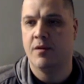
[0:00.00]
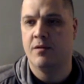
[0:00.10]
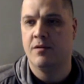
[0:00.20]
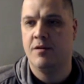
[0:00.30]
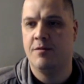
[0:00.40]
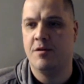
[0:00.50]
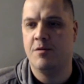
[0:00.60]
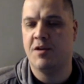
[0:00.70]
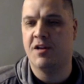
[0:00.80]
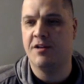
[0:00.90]
There we go.
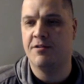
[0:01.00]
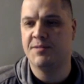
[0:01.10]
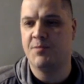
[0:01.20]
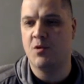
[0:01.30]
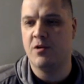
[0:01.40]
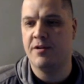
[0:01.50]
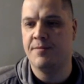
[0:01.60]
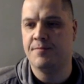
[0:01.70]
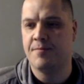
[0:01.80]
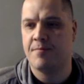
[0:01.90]
We clear his board.
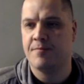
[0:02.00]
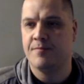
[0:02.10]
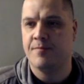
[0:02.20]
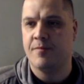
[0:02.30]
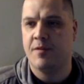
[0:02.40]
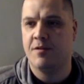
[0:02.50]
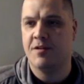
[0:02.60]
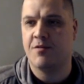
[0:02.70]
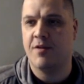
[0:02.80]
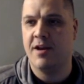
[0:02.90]
We got the
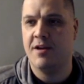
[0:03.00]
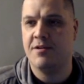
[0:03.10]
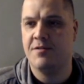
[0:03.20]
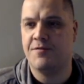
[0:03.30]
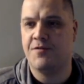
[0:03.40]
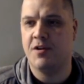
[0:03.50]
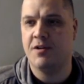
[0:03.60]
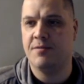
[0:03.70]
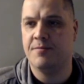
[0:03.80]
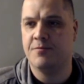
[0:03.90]
Greyhound out in
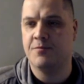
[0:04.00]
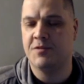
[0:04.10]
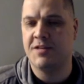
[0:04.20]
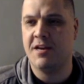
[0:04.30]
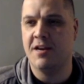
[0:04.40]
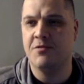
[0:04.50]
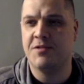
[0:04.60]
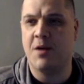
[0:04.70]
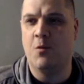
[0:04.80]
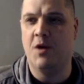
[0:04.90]
front. We're taking out
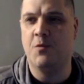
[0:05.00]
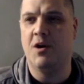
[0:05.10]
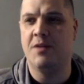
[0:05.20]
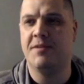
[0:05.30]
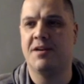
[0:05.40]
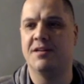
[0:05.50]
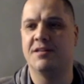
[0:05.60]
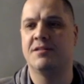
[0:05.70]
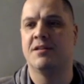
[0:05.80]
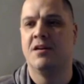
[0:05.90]
that 1-1
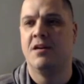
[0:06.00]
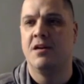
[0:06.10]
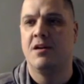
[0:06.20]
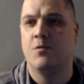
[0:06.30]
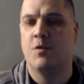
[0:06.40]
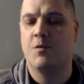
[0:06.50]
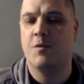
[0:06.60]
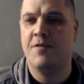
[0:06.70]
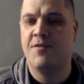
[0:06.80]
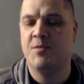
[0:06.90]
because
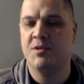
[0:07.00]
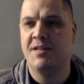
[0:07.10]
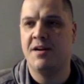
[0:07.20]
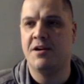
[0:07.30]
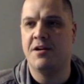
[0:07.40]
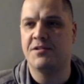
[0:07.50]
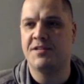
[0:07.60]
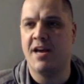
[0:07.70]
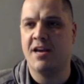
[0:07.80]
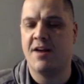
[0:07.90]
if he puts down another
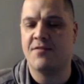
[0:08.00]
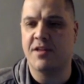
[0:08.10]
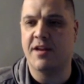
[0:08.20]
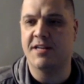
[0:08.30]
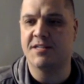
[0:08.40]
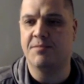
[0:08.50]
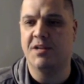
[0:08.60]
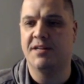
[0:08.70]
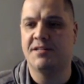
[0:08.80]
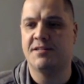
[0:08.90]
tank after that has a
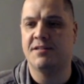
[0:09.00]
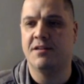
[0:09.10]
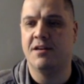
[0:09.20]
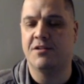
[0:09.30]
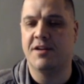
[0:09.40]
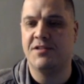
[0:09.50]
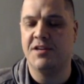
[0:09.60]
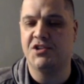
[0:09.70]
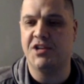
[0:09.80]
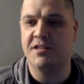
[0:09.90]
blitz, it'll get the
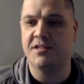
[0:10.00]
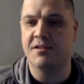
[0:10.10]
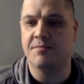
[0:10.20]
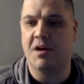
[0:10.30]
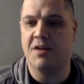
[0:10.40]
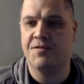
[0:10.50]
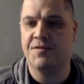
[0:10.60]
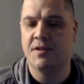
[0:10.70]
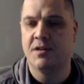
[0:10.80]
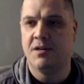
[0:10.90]
adjacent buff.
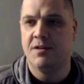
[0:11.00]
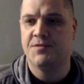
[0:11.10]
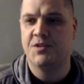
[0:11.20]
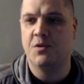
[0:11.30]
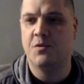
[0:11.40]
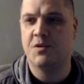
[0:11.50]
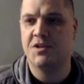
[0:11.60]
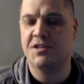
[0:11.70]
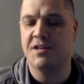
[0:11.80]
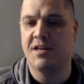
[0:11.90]
So we're
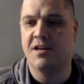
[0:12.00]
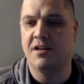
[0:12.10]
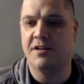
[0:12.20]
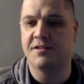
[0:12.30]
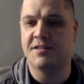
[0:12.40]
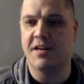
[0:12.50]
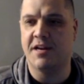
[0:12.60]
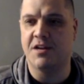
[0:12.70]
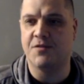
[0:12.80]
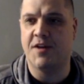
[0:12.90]
just going to kill it instead of
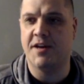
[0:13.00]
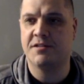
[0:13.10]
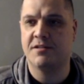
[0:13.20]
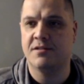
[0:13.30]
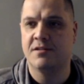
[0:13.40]
hitting face.